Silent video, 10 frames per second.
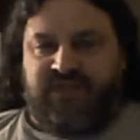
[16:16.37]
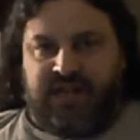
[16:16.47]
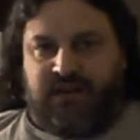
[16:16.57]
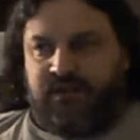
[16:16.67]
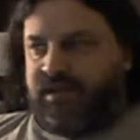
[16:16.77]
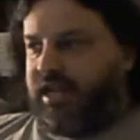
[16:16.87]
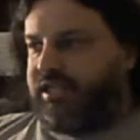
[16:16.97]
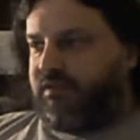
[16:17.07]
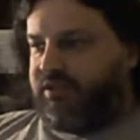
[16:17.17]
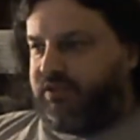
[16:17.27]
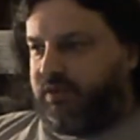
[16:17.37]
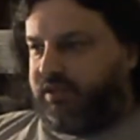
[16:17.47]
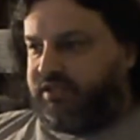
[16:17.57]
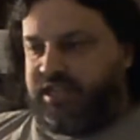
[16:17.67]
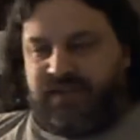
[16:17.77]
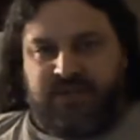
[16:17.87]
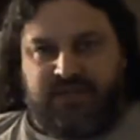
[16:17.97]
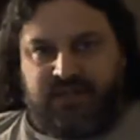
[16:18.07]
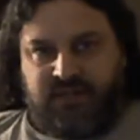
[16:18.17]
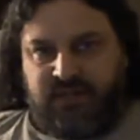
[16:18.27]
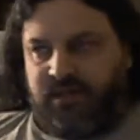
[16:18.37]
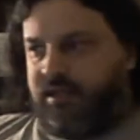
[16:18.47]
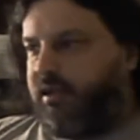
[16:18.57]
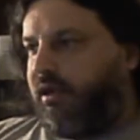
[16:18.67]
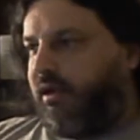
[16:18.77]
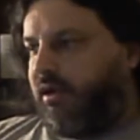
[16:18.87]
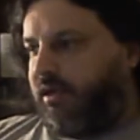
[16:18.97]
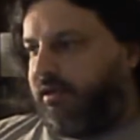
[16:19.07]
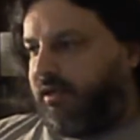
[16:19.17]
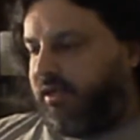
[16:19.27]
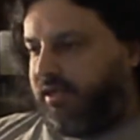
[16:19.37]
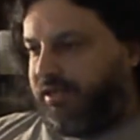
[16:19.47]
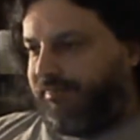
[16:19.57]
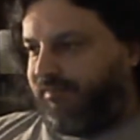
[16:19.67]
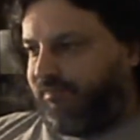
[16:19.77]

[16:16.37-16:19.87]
found as I was doing the segment on um,